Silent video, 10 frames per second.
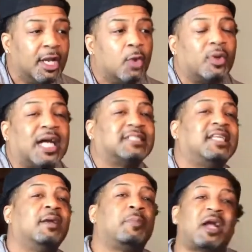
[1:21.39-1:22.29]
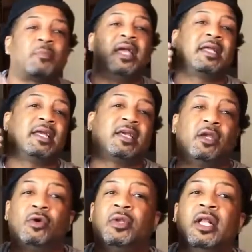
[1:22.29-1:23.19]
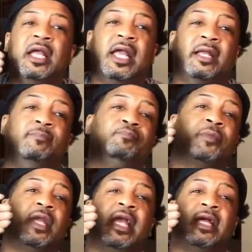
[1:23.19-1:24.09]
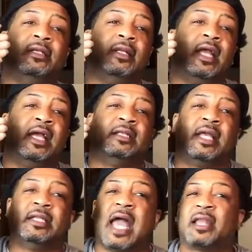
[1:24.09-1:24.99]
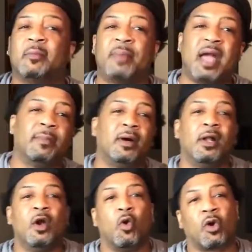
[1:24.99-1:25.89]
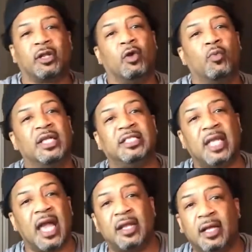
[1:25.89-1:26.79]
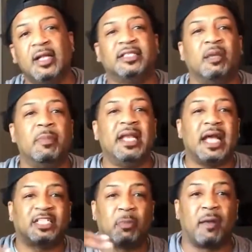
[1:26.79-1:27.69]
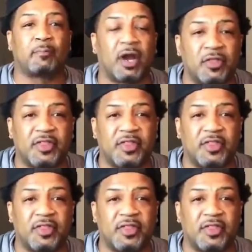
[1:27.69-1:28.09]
When I see a black man get killed in Alabama or in Louisiana, to me that's my brother.